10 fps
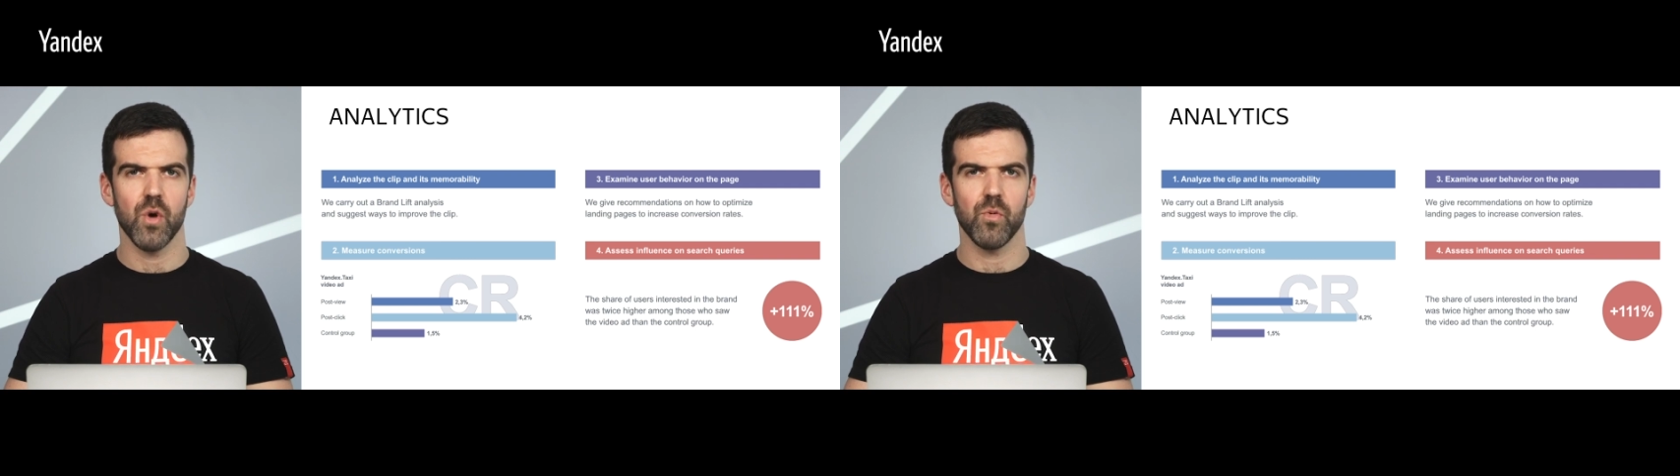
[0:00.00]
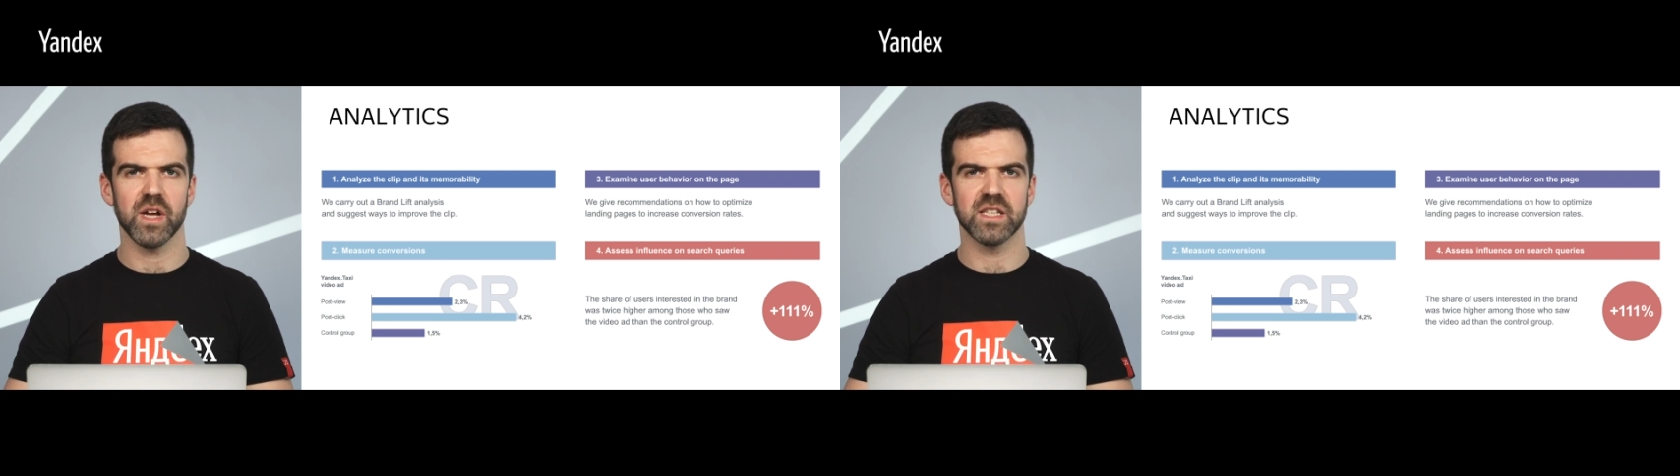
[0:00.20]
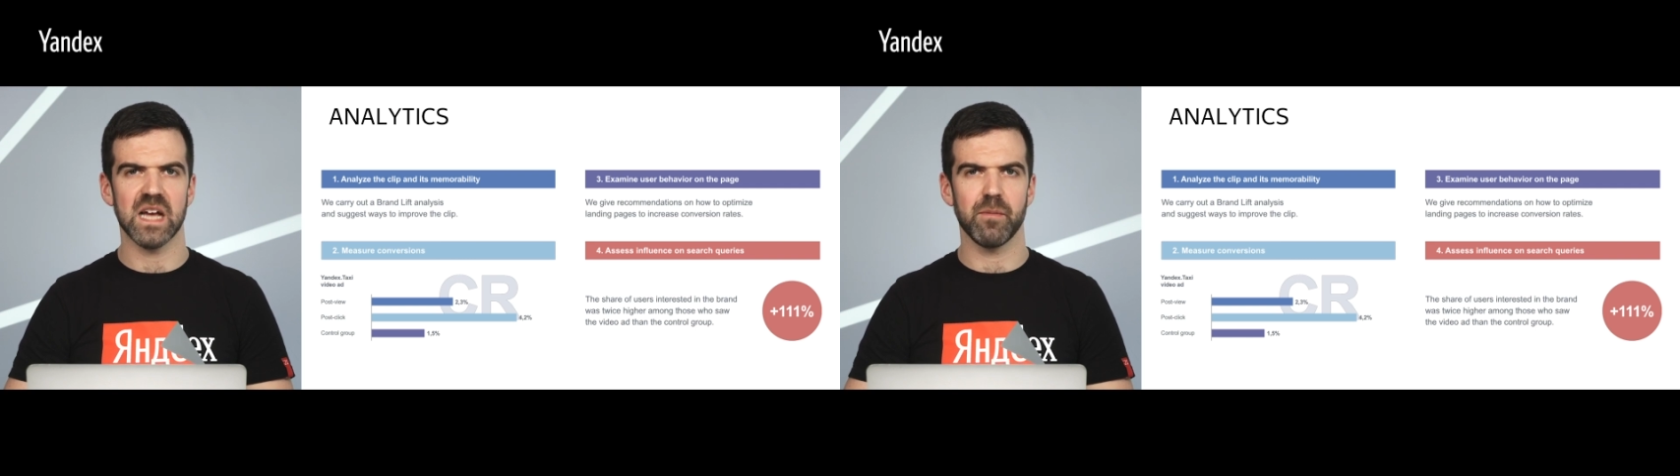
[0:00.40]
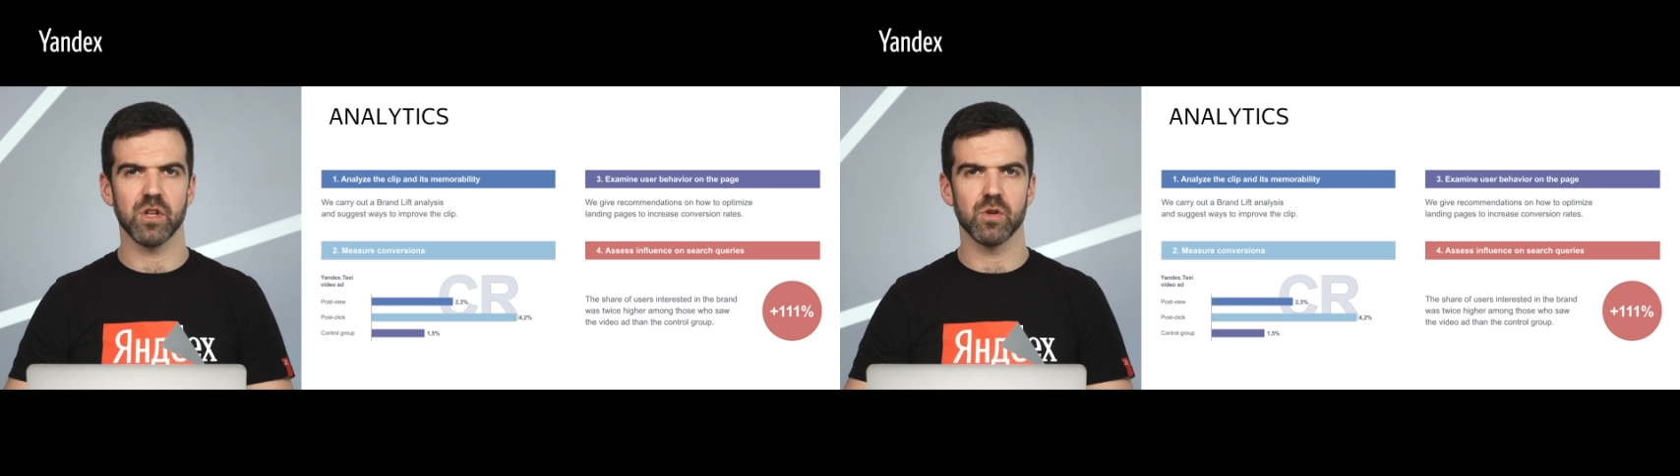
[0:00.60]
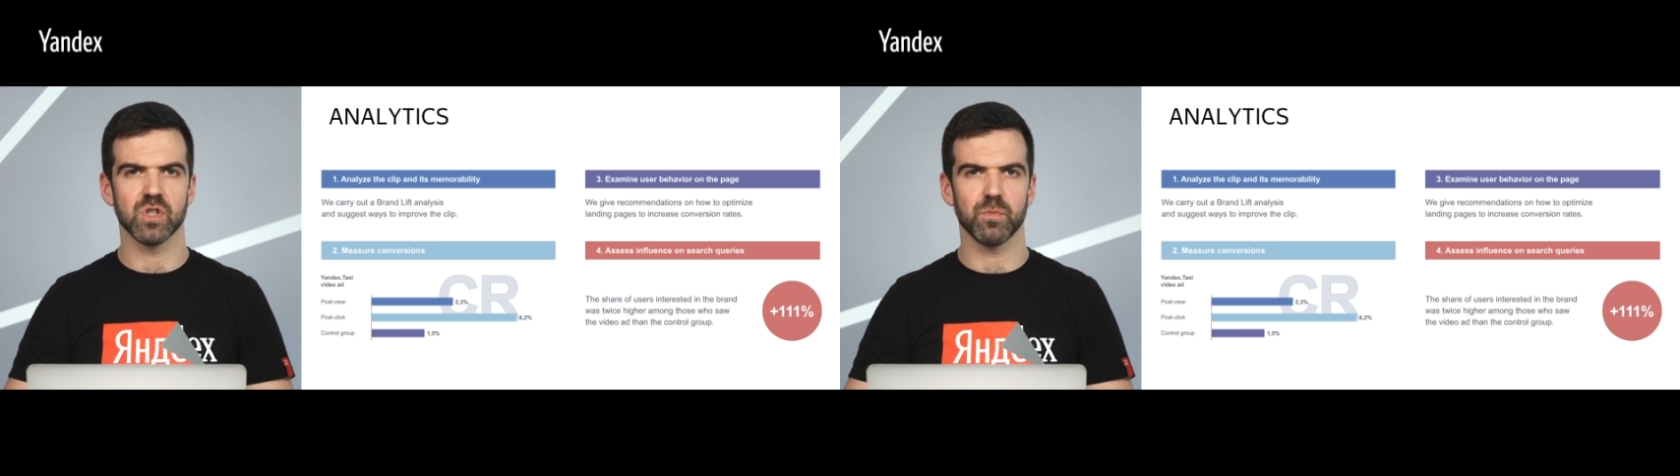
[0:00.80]
We examine
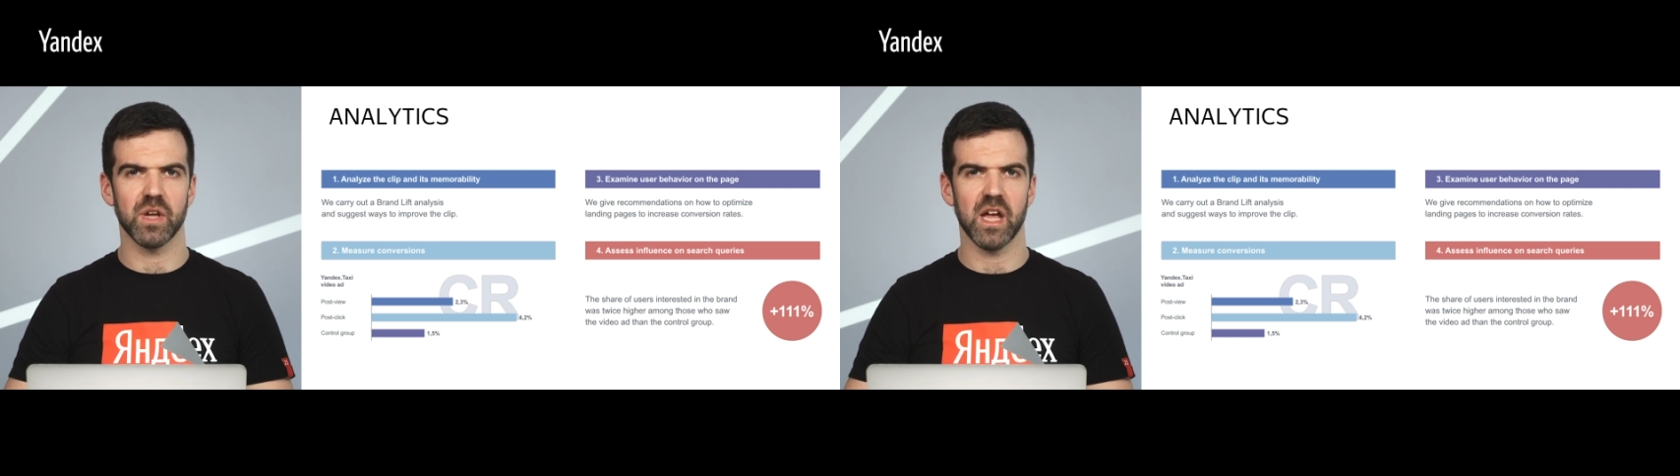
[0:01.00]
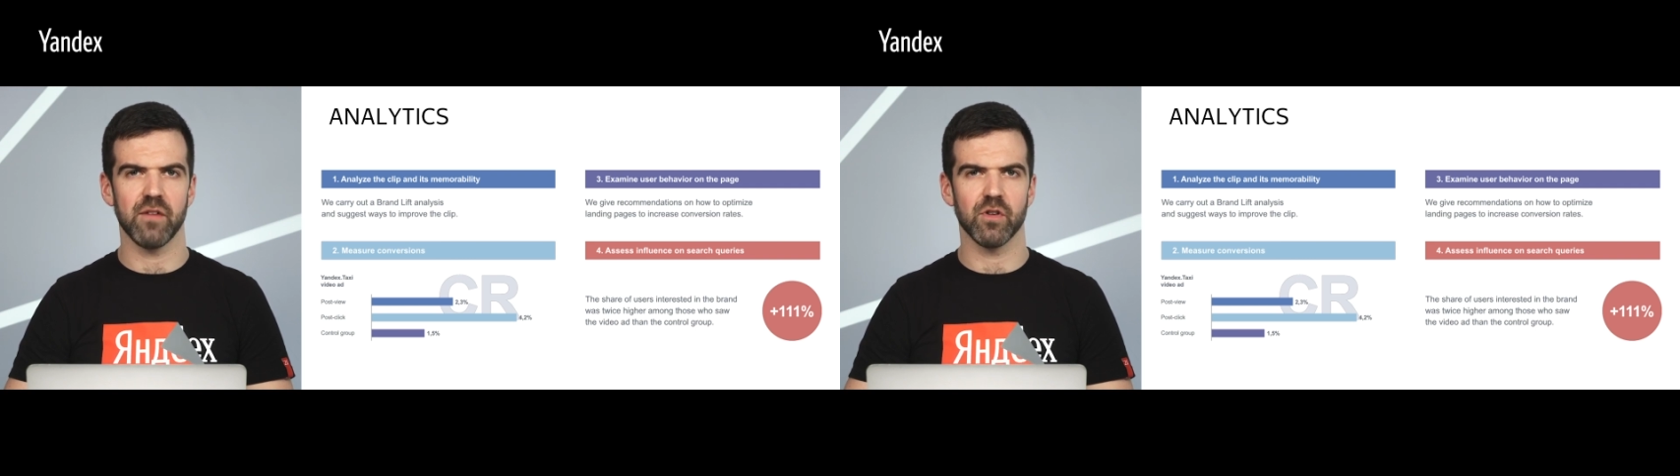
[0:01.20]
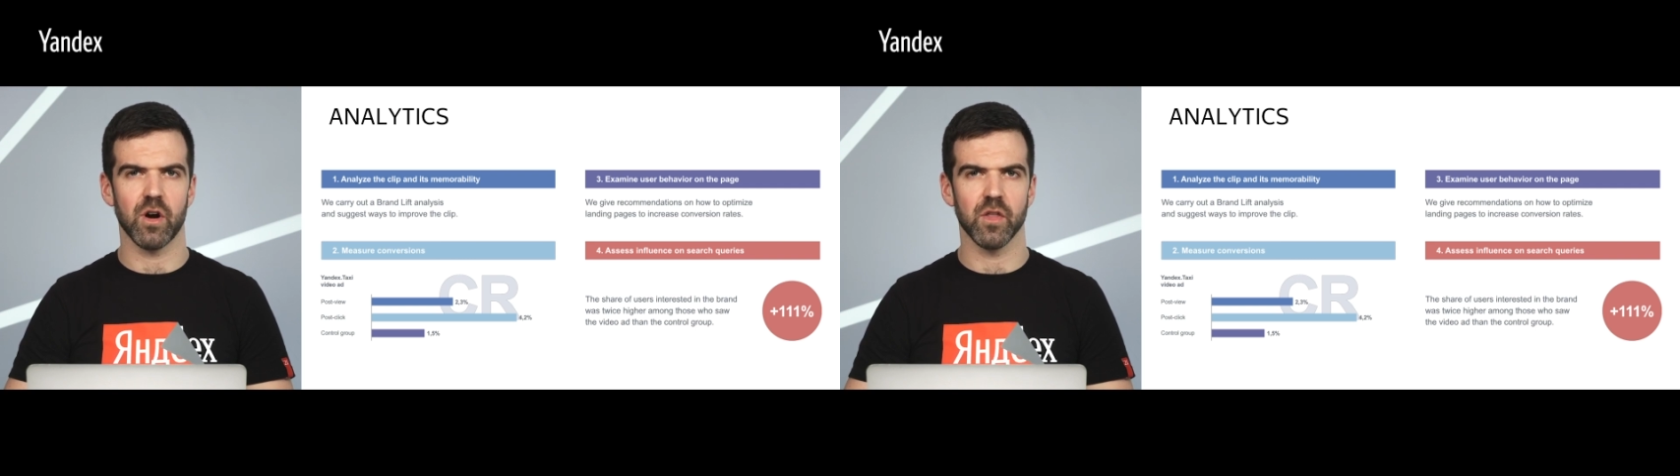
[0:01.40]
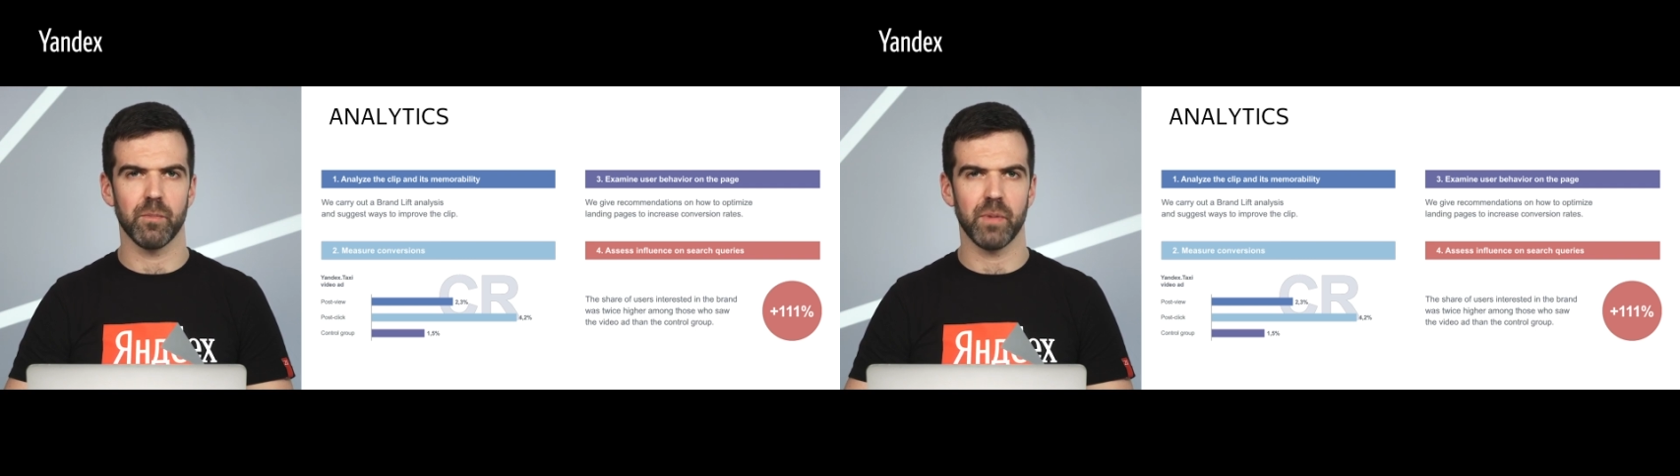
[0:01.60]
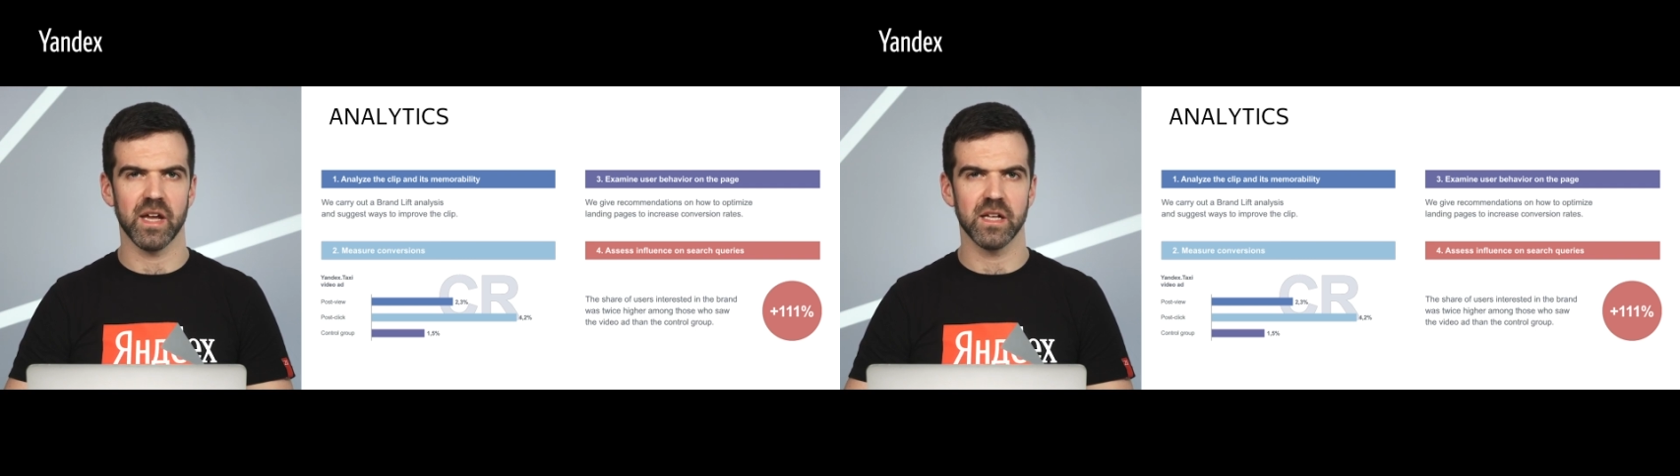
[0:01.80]
user behavior on the
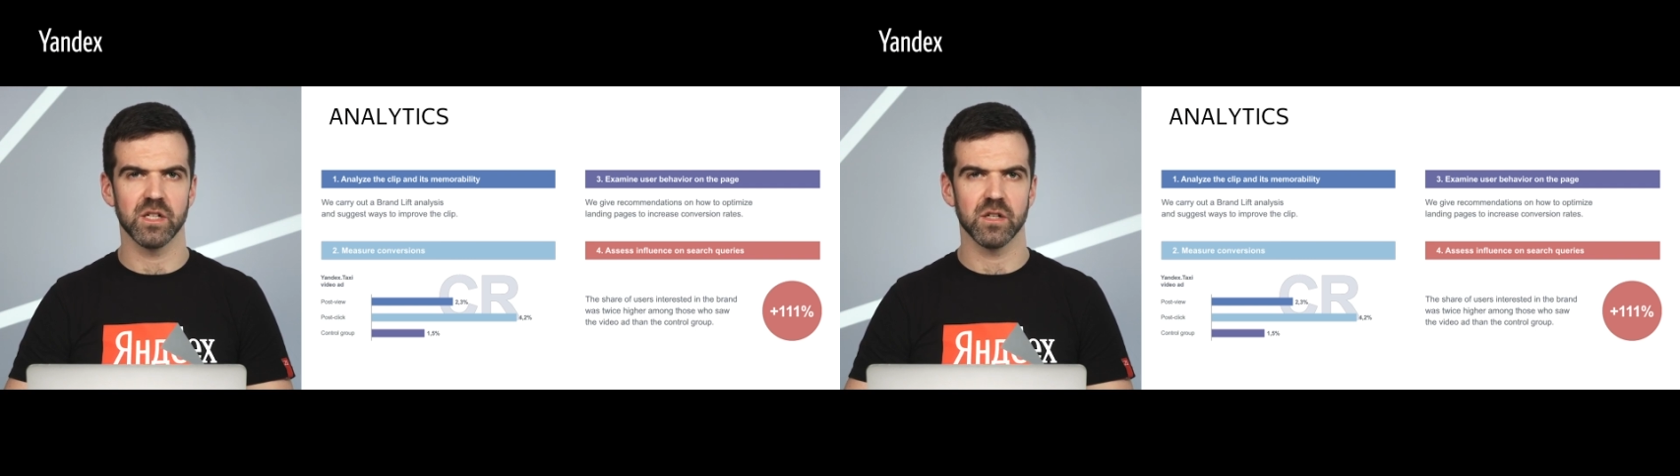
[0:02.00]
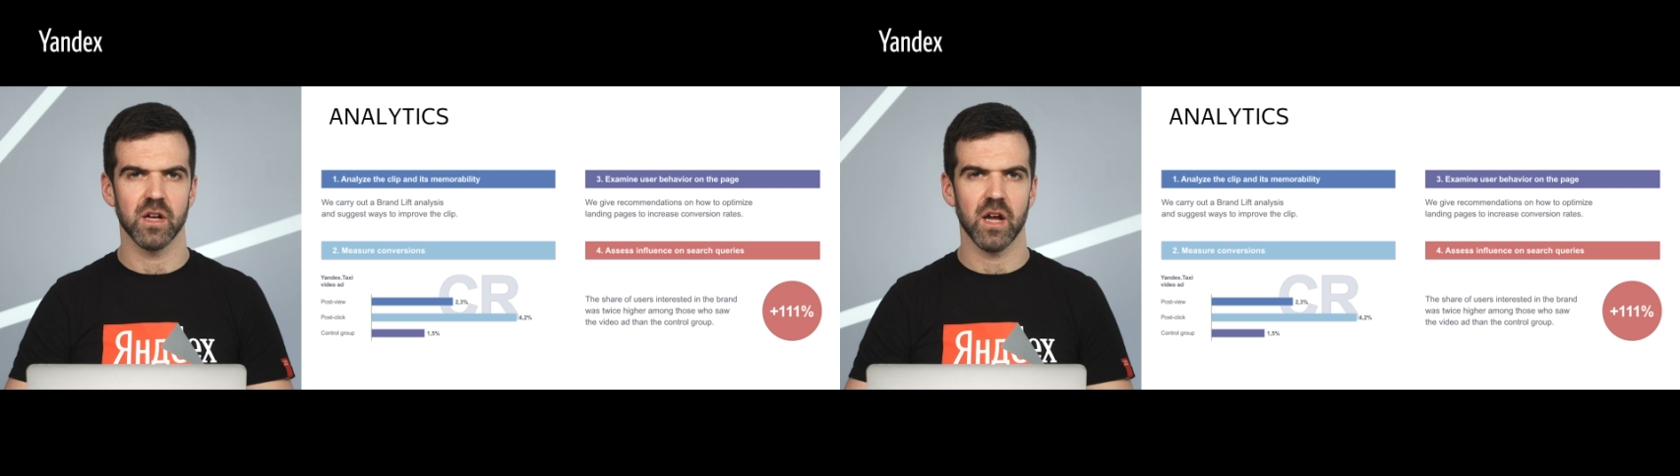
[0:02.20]
page